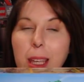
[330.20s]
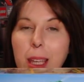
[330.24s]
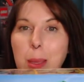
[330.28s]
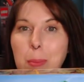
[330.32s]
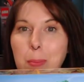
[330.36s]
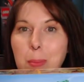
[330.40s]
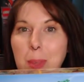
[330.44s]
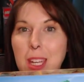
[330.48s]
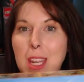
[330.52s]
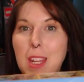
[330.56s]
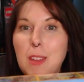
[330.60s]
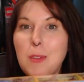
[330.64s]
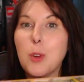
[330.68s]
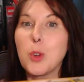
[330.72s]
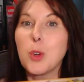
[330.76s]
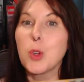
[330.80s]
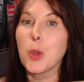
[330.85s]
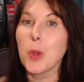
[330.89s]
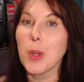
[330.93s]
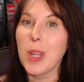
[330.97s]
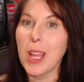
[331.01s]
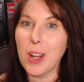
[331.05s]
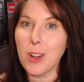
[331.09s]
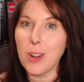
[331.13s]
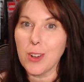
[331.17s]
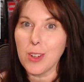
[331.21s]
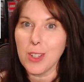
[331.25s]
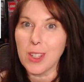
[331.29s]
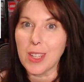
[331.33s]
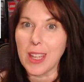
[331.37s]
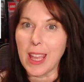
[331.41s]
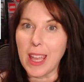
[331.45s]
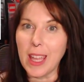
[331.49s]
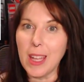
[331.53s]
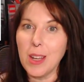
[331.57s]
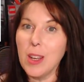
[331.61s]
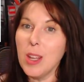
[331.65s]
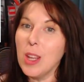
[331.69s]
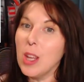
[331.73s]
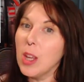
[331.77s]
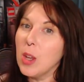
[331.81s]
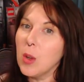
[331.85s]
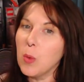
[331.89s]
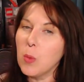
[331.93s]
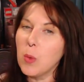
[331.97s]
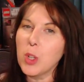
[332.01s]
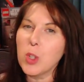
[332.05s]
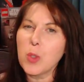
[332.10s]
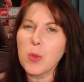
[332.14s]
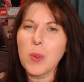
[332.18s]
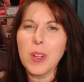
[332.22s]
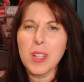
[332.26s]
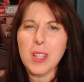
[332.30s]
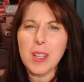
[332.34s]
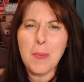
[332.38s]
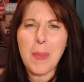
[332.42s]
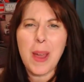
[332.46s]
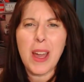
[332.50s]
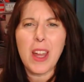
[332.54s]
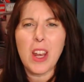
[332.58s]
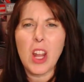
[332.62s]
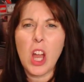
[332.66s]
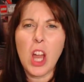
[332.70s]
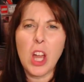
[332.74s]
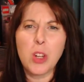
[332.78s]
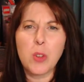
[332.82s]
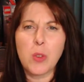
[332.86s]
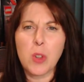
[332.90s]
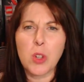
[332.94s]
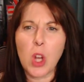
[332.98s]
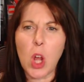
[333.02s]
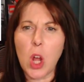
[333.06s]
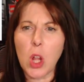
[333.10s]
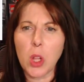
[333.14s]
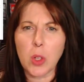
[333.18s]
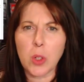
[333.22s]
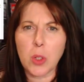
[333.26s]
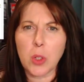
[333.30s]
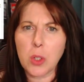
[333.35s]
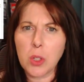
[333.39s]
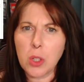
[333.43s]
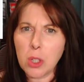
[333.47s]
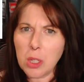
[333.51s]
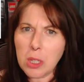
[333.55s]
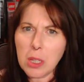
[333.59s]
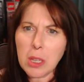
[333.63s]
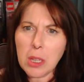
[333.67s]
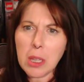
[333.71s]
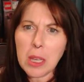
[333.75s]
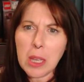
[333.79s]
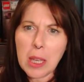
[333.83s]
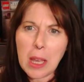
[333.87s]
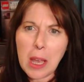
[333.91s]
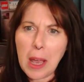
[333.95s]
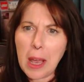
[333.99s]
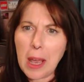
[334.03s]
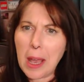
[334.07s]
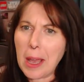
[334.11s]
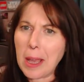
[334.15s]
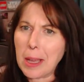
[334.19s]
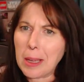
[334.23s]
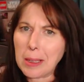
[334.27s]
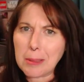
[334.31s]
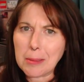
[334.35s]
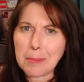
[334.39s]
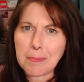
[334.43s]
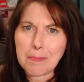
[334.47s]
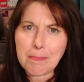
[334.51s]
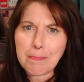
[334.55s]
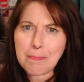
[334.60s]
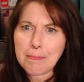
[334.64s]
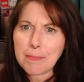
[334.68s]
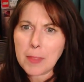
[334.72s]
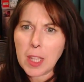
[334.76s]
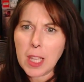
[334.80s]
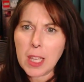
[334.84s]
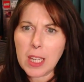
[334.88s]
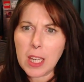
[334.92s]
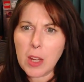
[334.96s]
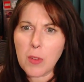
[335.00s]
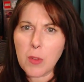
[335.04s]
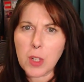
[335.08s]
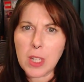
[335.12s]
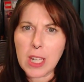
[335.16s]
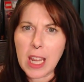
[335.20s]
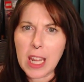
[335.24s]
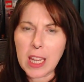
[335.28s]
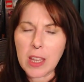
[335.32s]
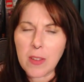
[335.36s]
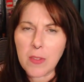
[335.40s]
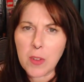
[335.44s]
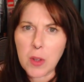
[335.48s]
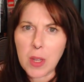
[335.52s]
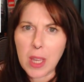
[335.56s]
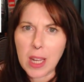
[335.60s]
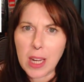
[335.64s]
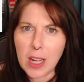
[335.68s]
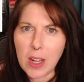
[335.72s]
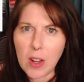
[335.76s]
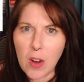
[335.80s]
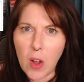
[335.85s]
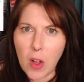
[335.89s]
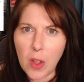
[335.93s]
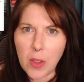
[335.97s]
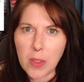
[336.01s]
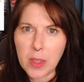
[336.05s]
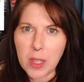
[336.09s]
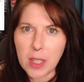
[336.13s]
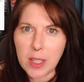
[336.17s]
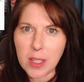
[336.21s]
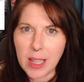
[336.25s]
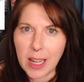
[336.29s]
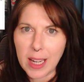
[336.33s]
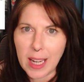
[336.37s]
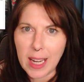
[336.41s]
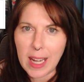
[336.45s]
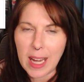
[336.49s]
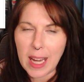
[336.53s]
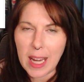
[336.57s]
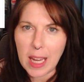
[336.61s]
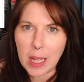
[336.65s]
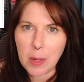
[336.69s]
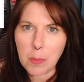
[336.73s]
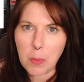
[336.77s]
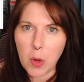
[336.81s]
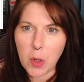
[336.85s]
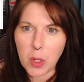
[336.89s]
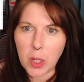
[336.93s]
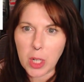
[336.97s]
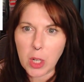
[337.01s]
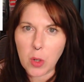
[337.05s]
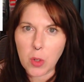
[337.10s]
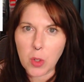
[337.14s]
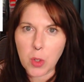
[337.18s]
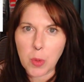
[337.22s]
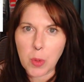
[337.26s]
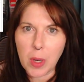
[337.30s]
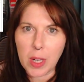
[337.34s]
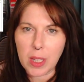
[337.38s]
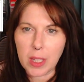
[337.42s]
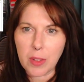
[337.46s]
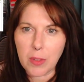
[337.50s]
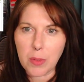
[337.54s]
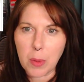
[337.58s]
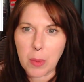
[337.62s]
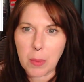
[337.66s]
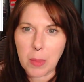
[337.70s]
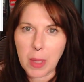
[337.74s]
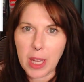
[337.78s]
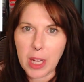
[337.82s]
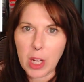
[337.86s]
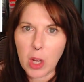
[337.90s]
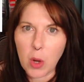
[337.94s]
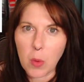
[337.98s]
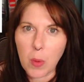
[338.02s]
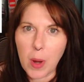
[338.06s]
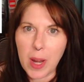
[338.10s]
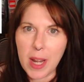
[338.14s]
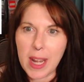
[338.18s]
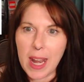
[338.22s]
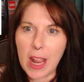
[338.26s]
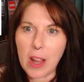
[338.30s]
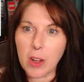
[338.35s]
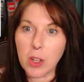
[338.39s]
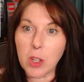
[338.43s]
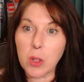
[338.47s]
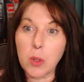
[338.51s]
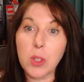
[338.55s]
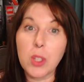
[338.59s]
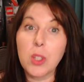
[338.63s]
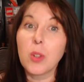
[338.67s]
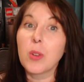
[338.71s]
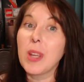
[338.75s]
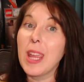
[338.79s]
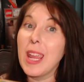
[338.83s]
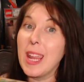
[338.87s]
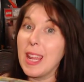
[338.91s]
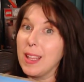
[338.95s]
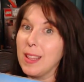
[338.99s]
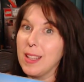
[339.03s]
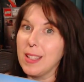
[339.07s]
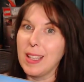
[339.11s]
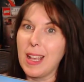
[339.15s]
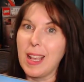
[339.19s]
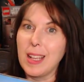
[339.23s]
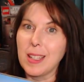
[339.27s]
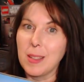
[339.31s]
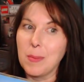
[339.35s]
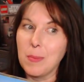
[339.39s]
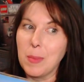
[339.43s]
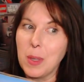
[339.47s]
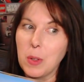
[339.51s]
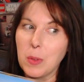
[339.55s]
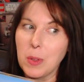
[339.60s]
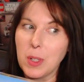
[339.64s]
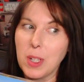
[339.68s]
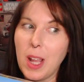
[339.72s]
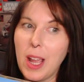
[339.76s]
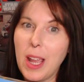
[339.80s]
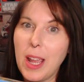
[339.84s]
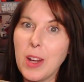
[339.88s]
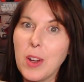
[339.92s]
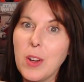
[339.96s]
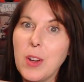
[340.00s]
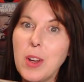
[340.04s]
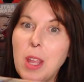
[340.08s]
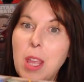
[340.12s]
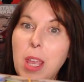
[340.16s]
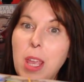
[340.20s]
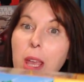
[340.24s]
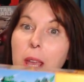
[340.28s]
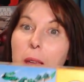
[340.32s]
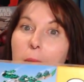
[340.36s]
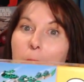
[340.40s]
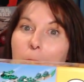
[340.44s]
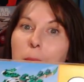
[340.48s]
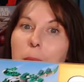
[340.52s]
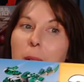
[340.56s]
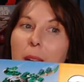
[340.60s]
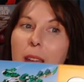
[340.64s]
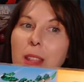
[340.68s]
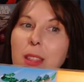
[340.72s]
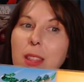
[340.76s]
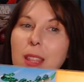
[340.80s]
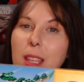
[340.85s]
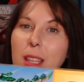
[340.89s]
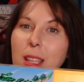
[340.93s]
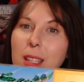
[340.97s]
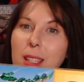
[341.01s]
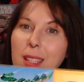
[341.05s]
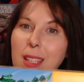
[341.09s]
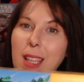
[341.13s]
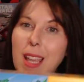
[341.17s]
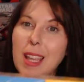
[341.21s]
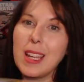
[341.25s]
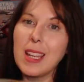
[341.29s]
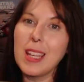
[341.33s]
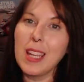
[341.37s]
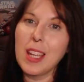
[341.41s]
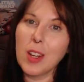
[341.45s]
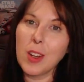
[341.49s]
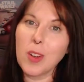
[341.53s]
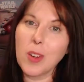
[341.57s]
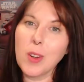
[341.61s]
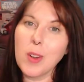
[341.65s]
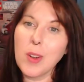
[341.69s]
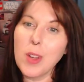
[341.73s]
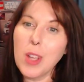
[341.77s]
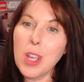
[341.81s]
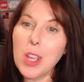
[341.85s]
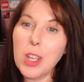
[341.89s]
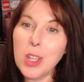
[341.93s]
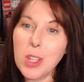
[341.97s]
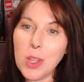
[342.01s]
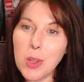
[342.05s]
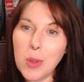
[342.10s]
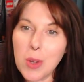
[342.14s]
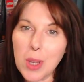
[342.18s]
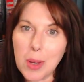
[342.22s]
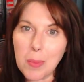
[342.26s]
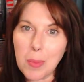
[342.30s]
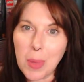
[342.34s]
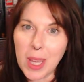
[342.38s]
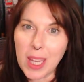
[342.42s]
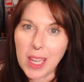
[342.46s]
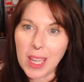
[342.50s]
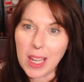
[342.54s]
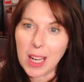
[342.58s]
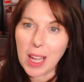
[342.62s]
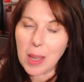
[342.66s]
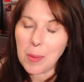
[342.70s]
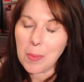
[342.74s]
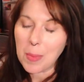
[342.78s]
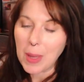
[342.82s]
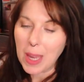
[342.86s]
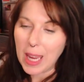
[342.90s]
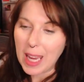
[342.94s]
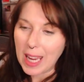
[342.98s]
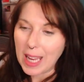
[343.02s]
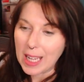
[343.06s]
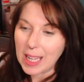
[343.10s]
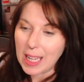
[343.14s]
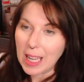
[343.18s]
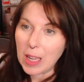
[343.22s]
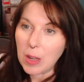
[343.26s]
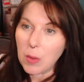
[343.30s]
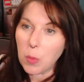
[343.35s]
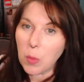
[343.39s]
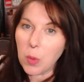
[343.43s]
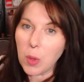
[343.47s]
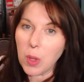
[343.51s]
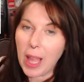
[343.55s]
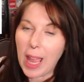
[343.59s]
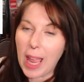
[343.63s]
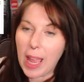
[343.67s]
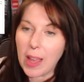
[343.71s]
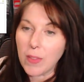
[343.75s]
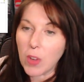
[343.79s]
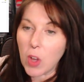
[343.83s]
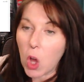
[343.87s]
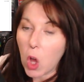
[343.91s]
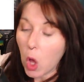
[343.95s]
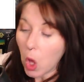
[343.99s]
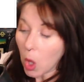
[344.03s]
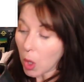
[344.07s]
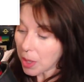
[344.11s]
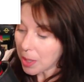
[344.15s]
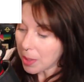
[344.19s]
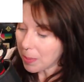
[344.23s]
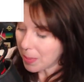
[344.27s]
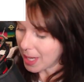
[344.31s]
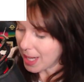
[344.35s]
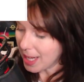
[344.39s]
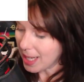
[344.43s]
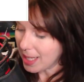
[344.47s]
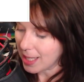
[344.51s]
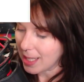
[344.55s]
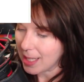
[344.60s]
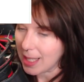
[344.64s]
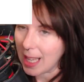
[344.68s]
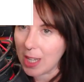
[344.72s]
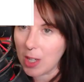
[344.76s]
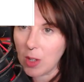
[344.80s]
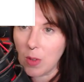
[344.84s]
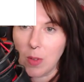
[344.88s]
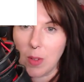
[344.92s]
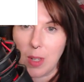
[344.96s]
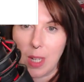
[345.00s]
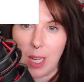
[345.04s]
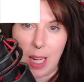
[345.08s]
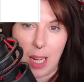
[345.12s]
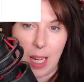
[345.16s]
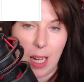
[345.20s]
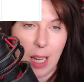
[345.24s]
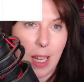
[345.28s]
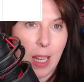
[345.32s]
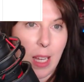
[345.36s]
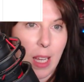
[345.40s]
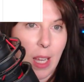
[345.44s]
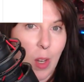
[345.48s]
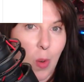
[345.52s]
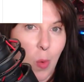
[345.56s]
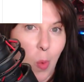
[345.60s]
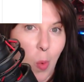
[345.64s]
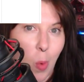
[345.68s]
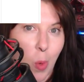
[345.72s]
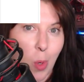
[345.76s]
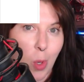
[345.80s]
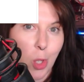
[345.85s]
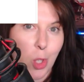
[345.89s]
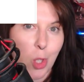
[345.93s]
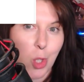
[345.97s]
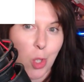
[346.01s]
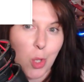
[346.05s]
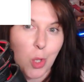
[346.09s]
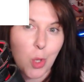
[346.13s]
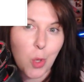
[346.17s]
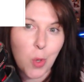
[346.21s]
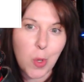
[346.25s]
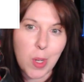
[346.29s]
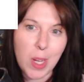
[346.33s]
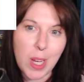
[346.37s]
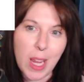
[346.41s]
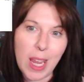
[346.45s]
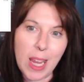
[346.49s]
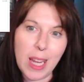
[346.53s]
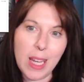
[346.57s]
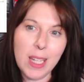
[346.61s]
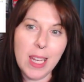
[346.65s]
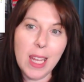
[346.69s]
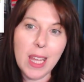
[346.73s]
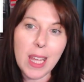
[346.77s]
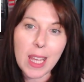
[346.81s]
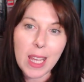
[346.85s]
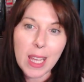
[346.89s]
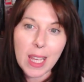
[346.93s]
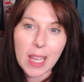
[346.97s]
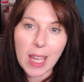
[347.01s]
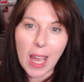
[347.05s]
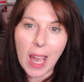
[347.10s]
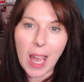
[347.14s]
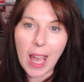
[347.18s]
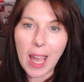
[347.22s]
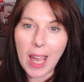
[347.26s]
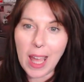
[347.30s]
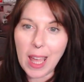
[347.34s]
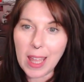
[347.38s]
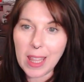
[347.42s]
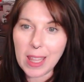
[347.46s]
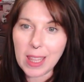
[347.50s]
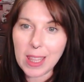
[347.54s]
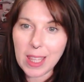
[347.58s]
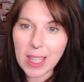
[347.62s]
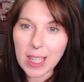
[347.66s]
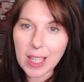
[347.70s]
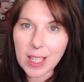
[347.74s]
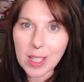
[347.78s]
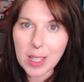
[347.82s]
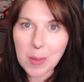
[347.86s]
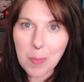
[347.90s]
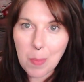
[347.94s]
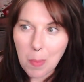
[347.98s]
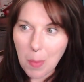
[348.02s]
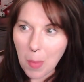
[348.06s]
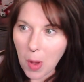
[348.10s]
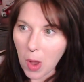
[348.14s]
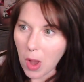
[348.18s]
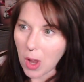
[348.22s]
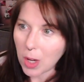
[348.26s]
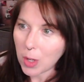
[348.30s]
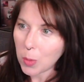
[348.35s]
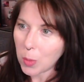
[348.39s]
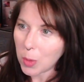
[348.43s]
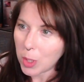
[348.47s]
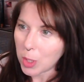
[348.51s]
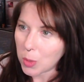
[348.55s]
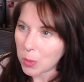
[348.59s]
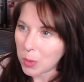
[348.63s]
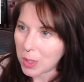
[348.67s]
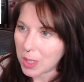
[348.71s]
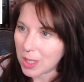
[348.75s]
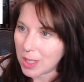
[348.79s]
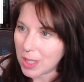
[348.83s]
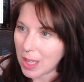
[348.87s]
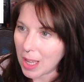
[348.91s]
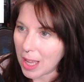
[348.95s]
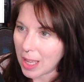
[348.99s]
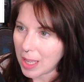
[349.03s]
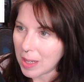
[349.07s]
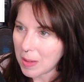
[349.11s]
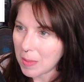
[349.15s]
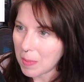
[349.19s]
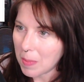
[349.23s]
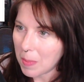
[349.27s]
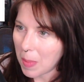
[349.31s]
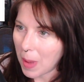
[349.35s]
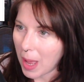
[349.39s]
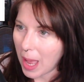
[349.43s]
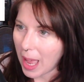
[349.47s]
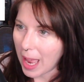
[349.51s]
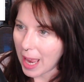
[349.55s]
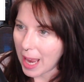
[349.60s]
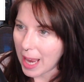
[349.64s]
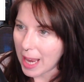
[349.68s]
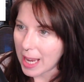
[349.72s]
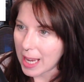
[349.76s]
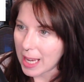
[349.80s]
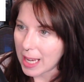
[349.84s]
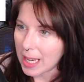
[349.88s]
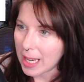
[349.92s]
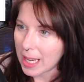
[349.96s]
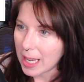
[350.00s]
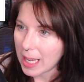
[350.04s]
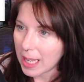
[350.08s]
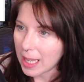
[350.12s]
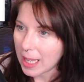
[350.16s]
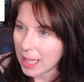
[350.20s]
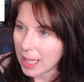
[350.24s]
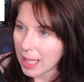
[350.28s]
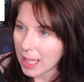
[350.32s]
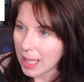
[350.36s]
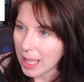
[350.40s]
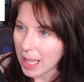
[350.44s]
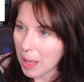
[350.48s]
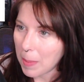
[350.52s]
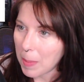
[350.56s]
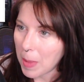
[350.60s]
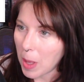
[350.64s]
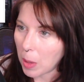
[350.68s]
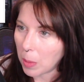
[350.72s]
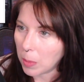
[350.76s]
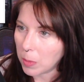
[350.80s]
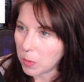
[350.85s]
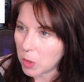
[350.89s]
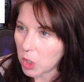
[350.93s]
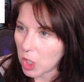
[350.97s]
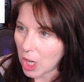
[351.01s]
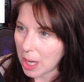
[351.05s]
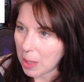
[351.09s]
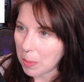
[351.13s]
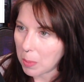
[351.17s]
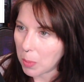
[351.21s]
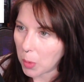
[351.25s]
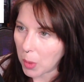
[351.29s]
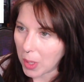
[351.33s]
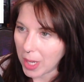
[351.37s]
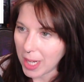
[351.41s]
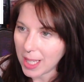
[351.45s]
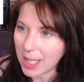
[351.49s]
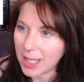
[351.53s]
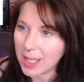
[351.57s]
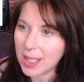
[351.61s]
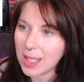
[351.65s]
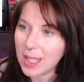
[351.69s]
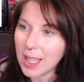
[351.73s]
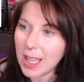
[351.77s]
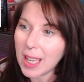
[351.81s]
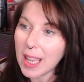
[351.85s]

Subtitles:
medieval creator set, which runs about $100, give or take if you get it on the secondhand market or directly from Lego right now. You still can, this hasn't been retired, but this set here, you can pick it up and it will have all the pieces that you need in order to create this MOC, which was done by MIJbricks.